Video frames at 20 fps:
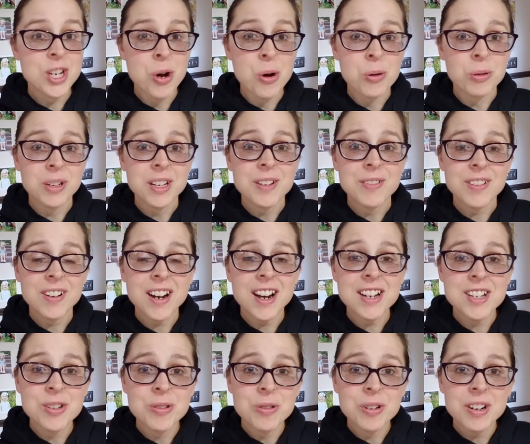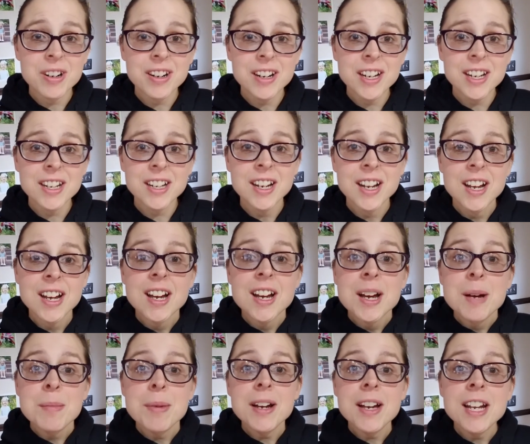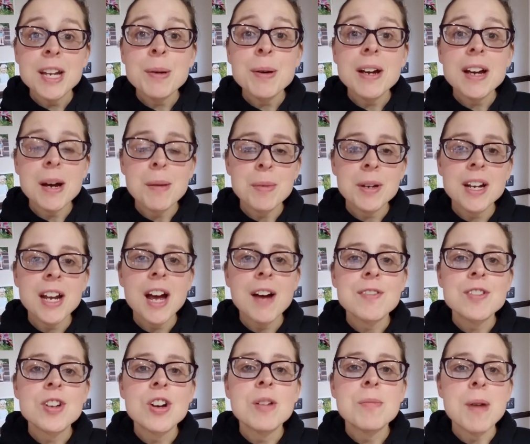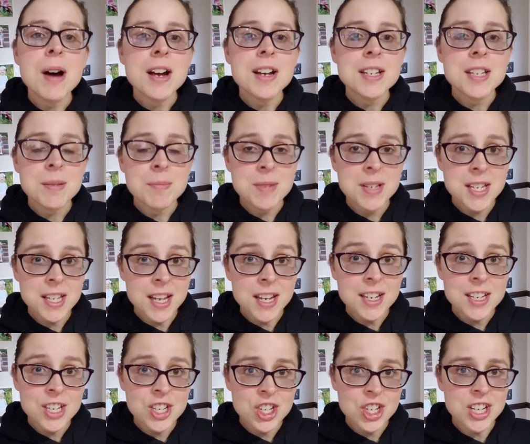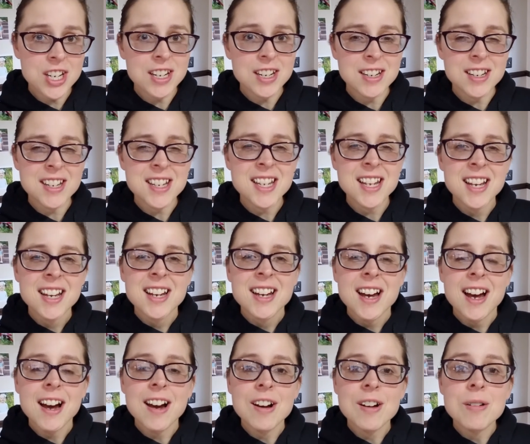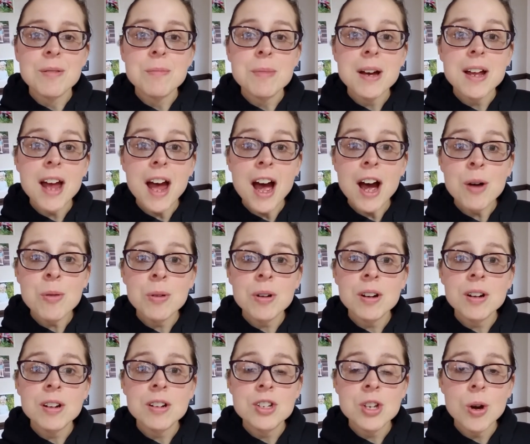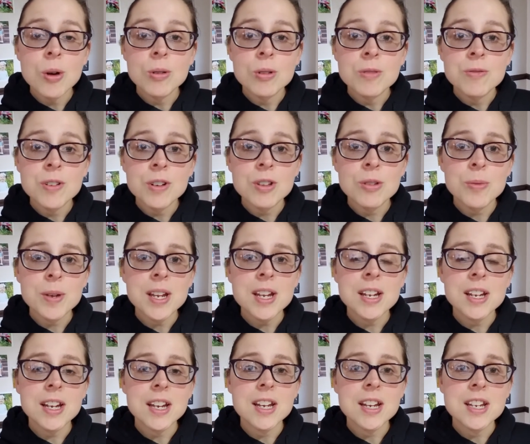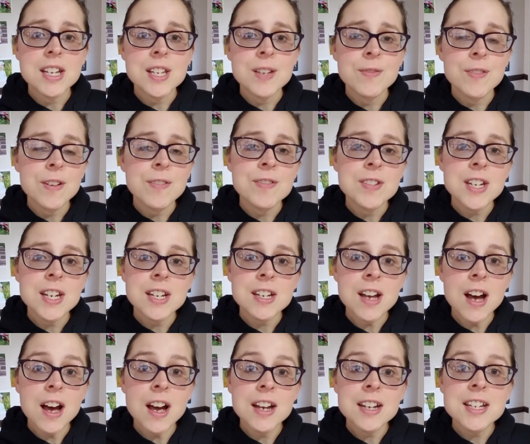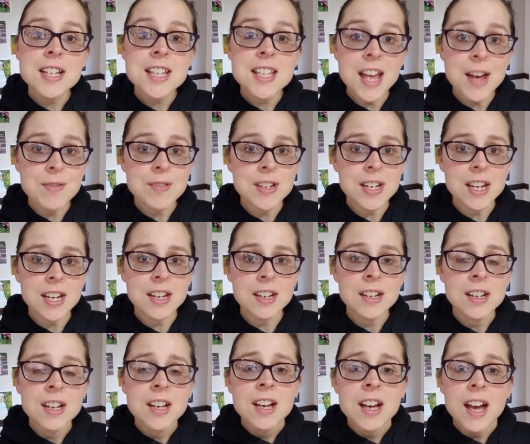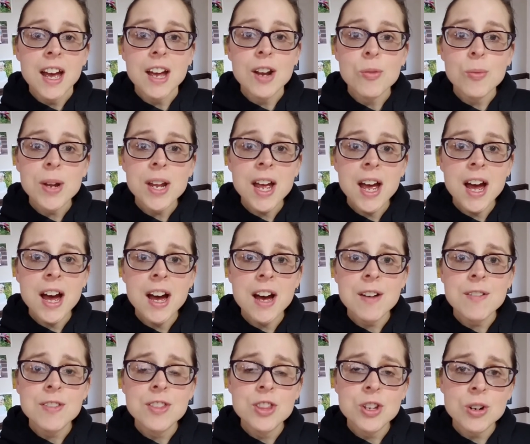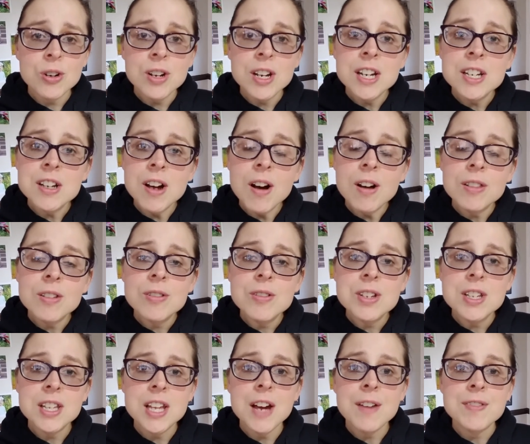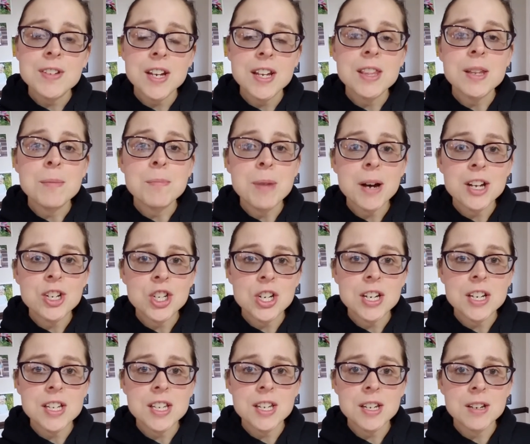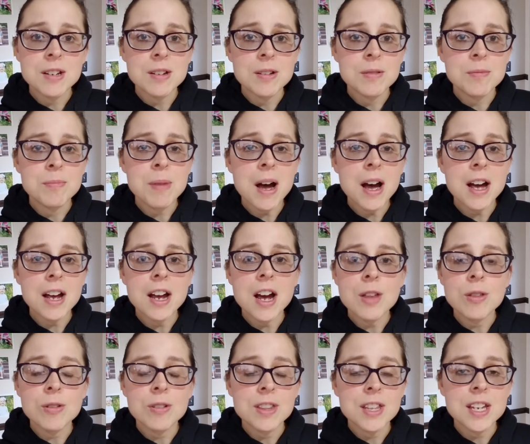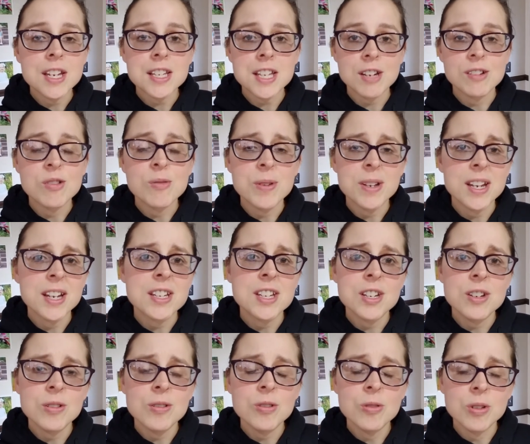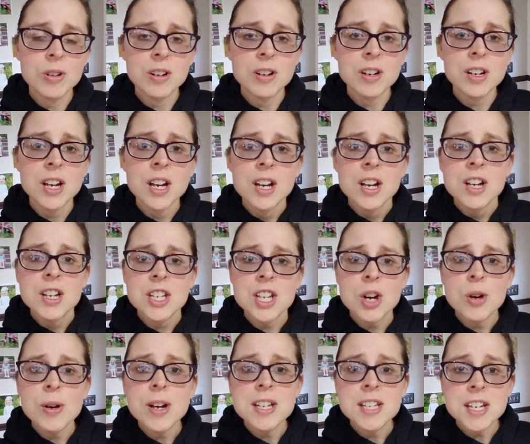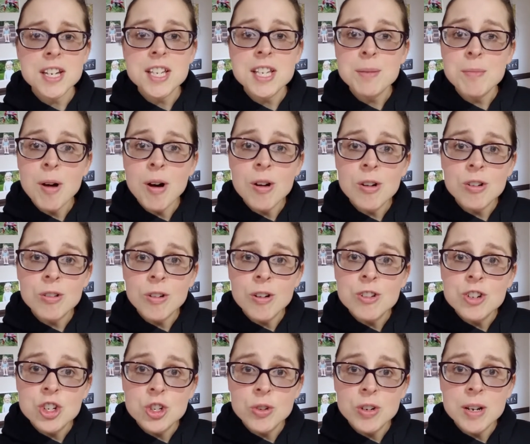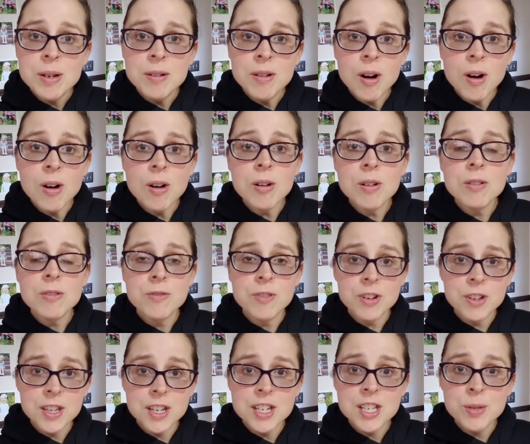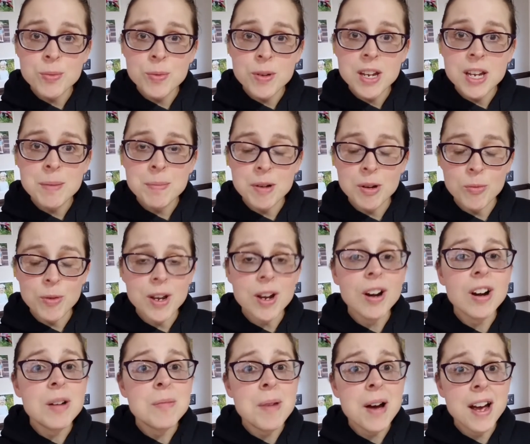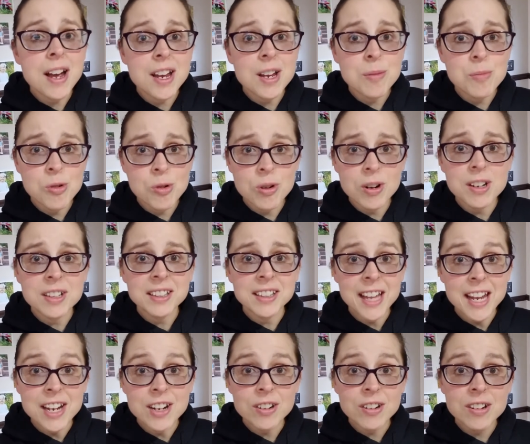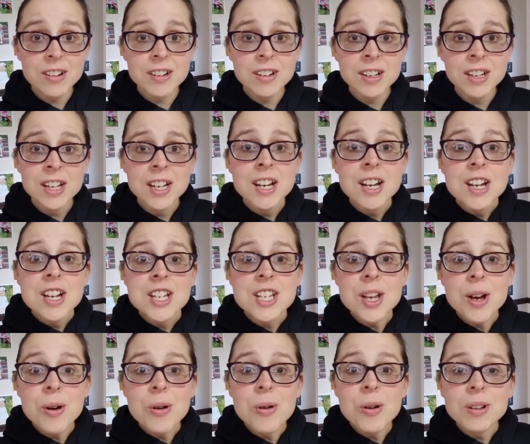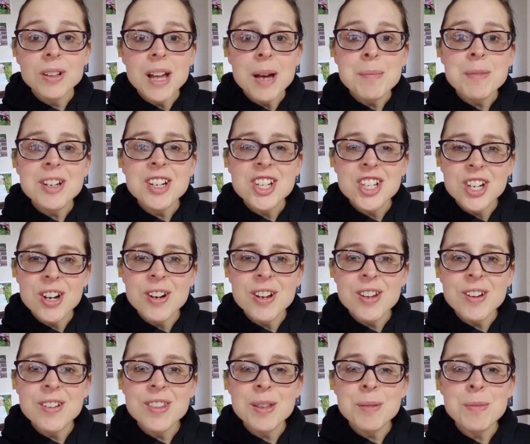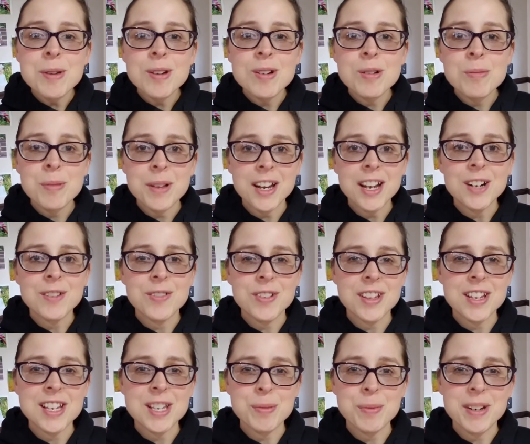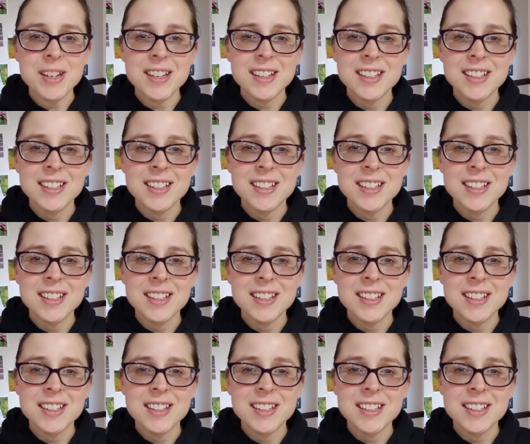totally forgot to order it. But anyway, I'm gonna have to go buy some sliced cheese. Um, but our total for the week is $59.70 and we have $30 left in the budget to buy other things like when we get to New York. So it's a small grocery haul for this week, but we are buying more later. So let me show you the meal plan for this week.